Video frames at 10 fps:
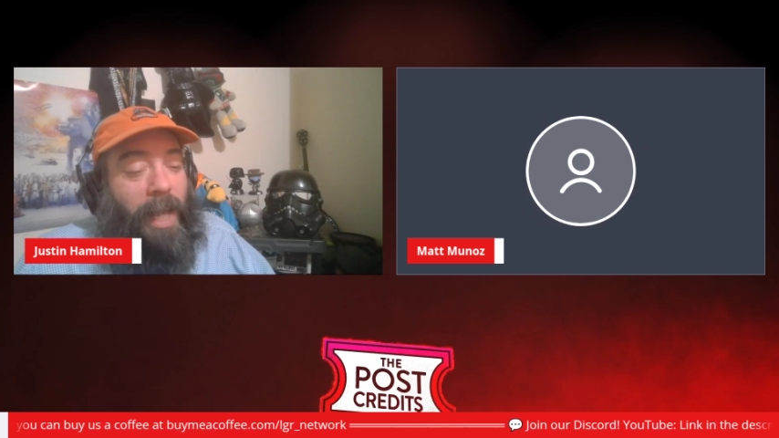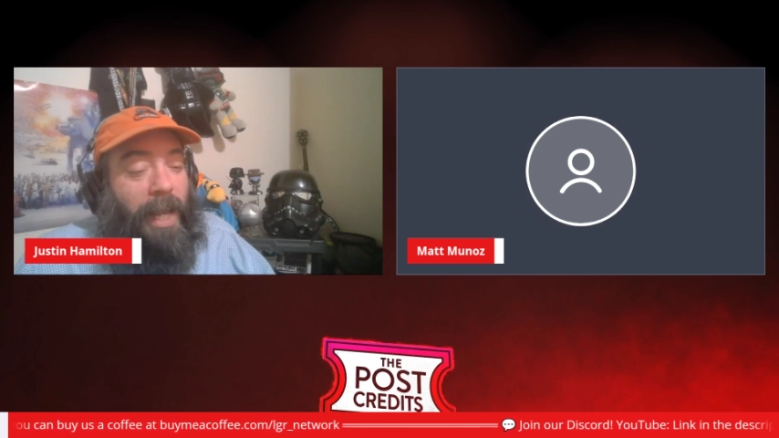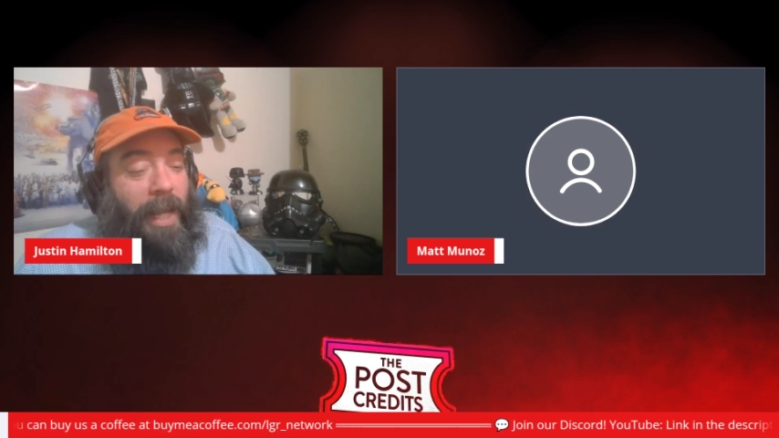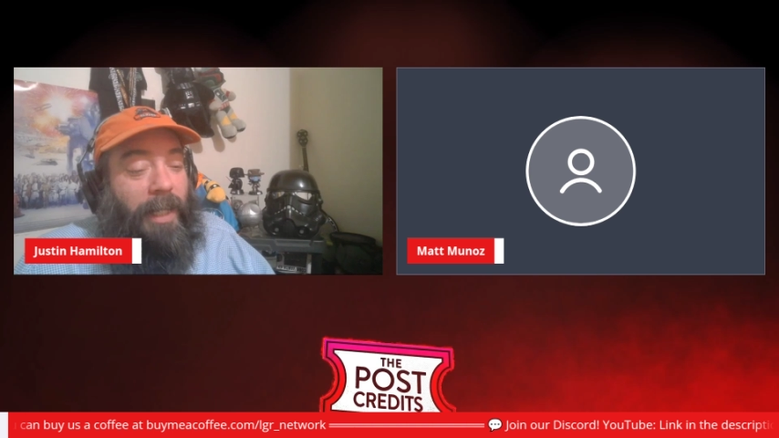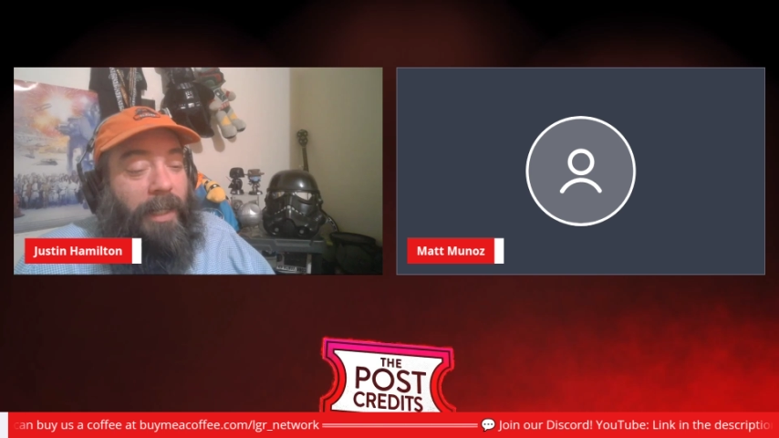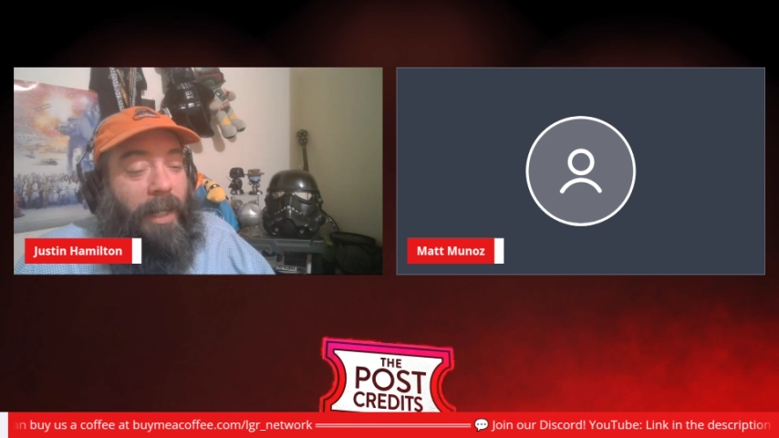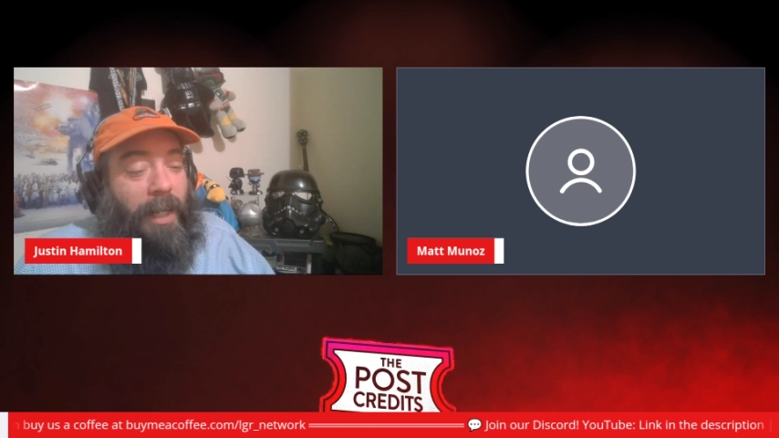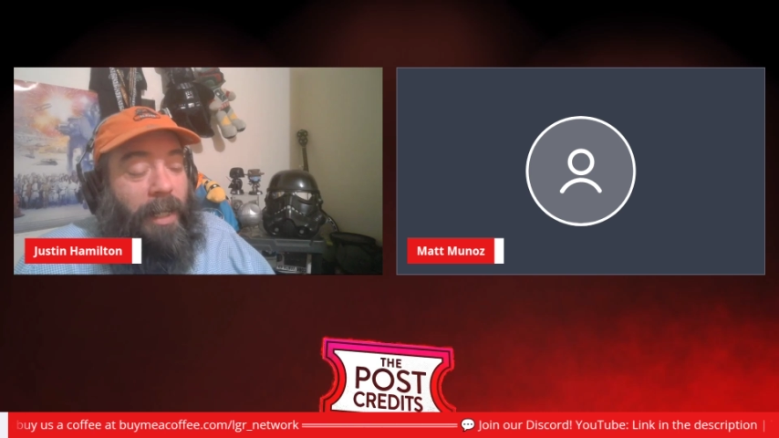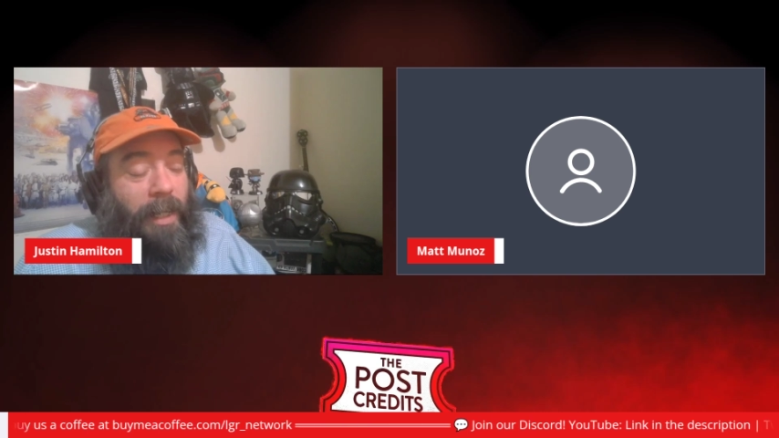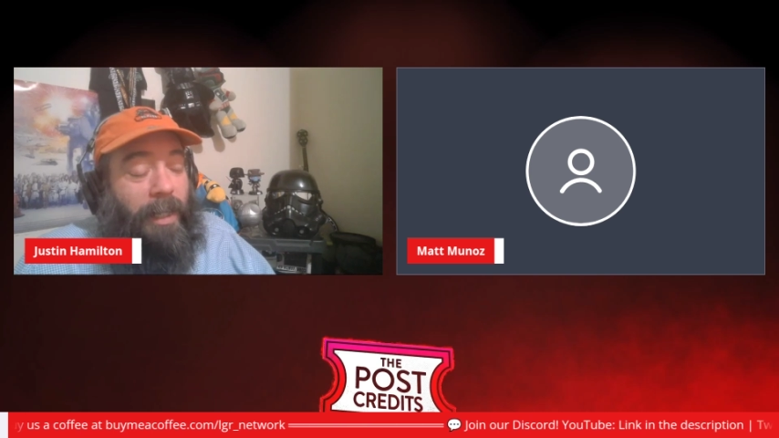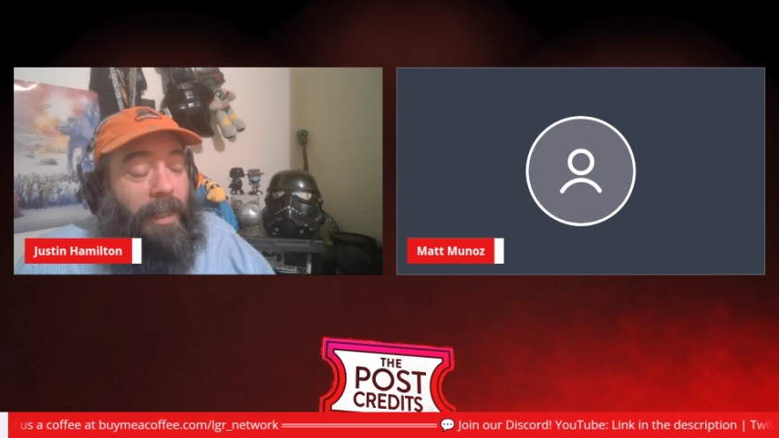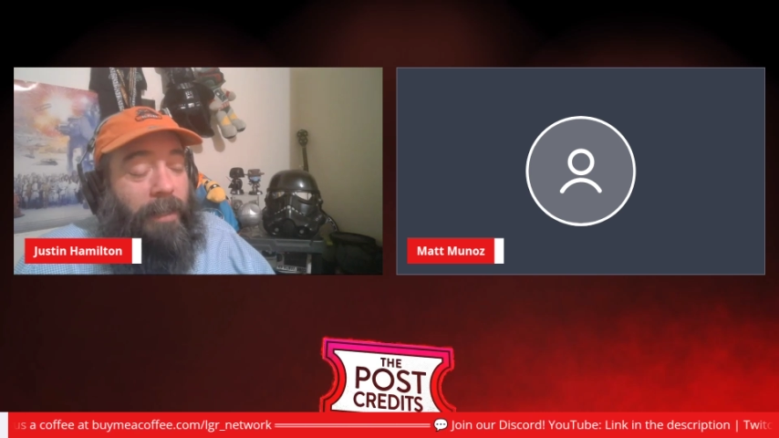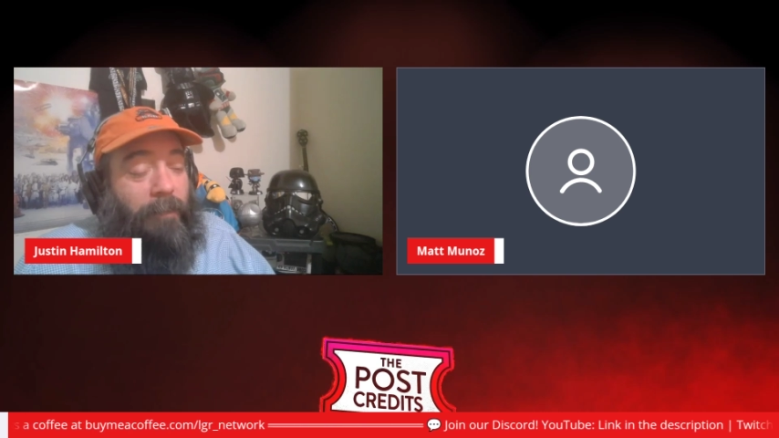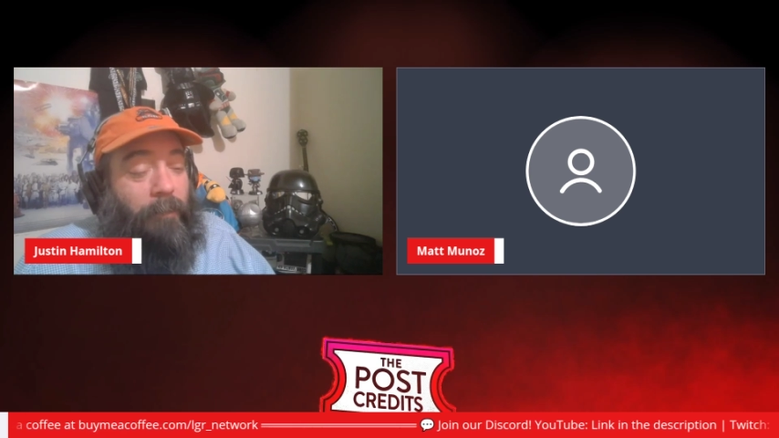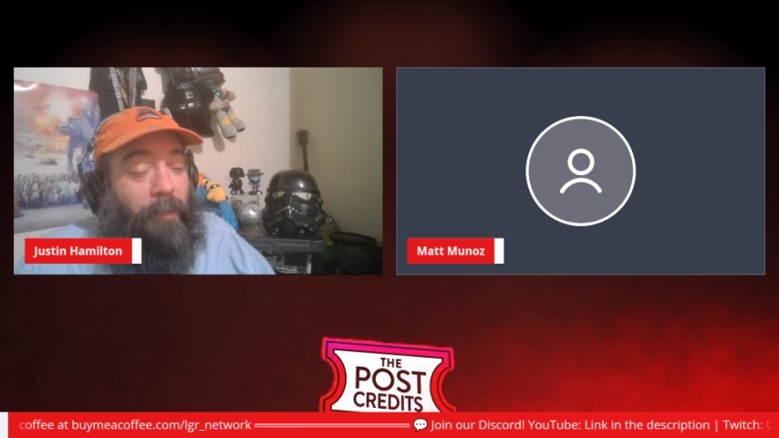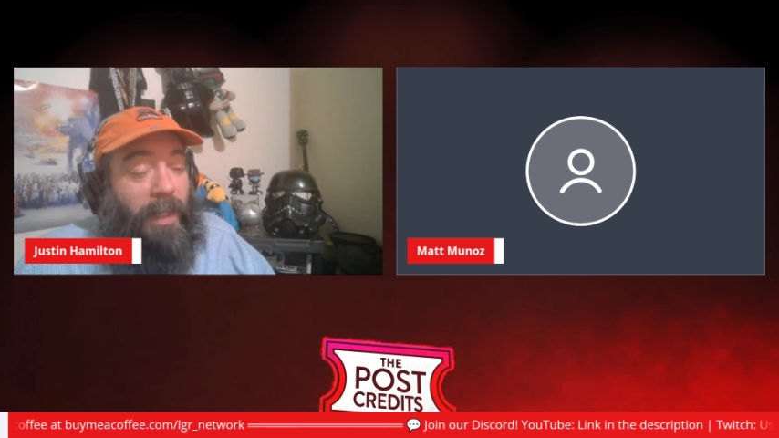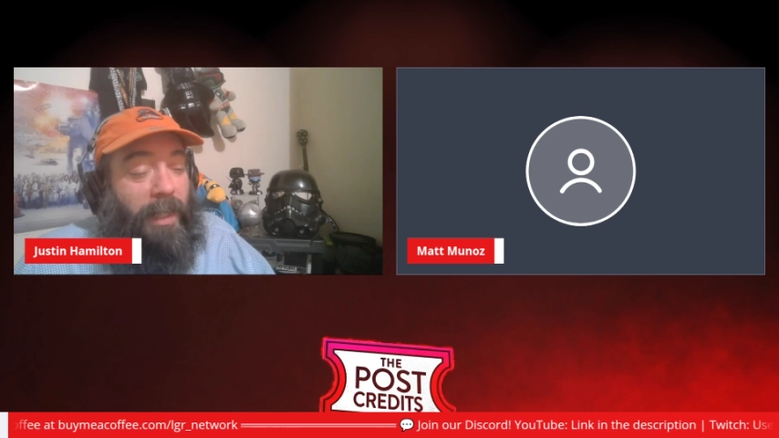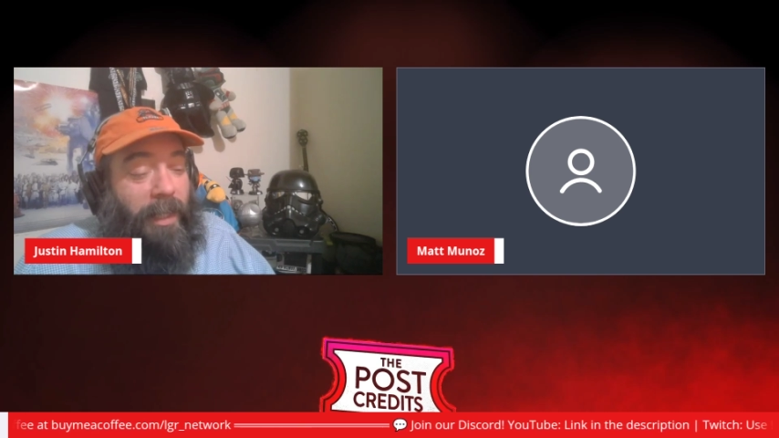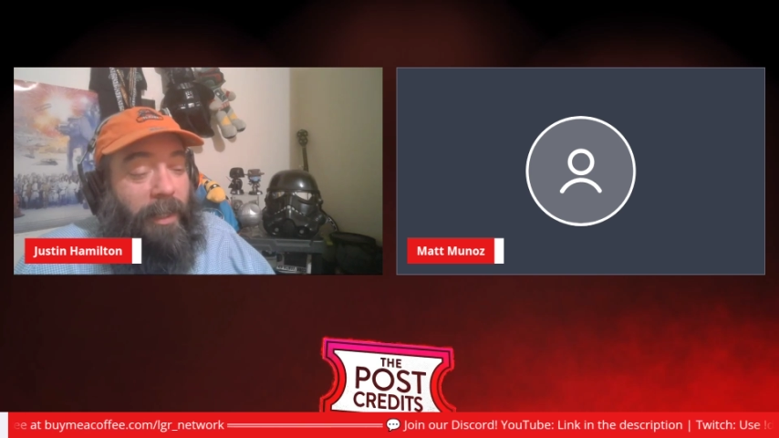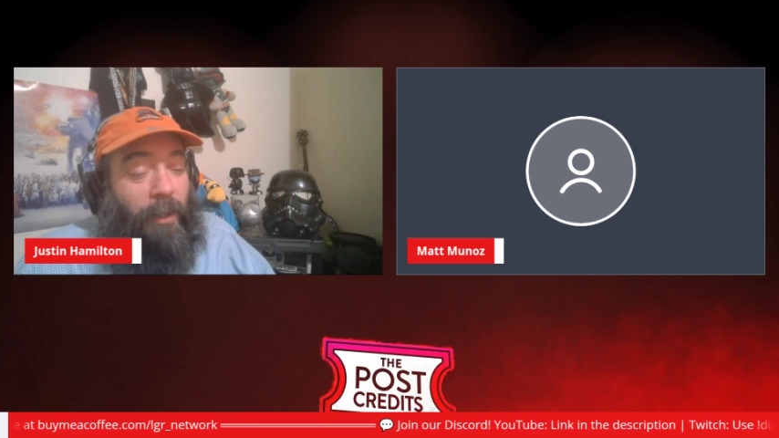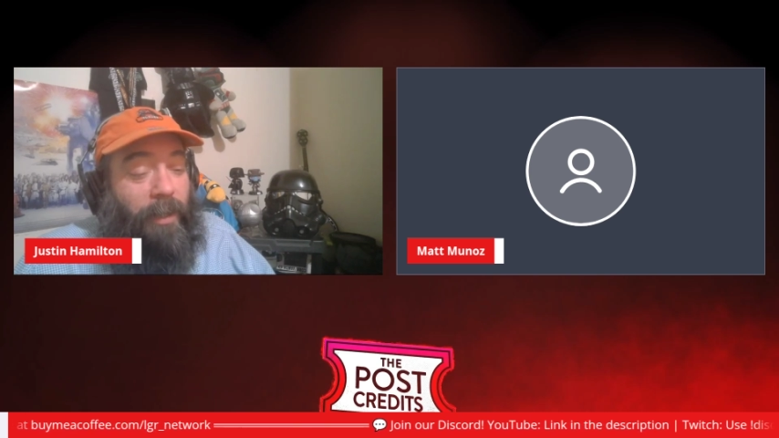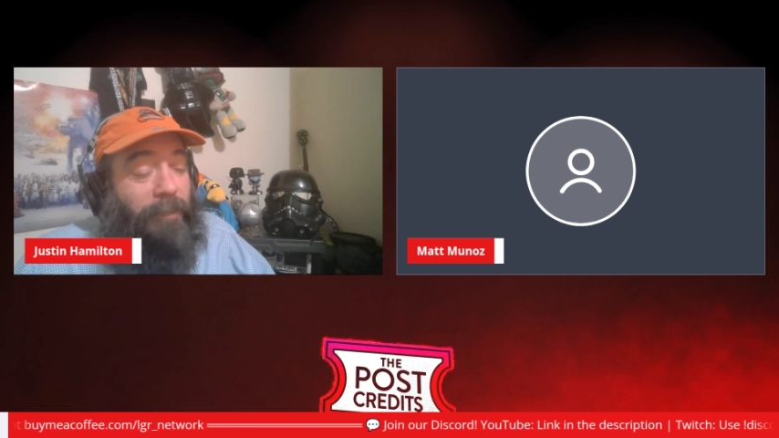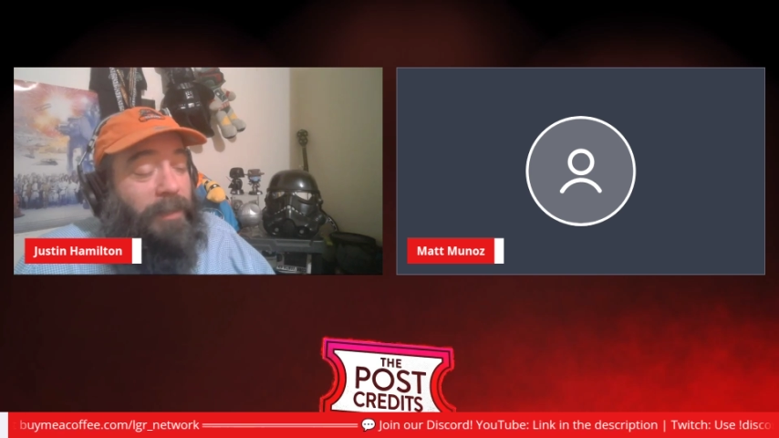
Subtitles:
And give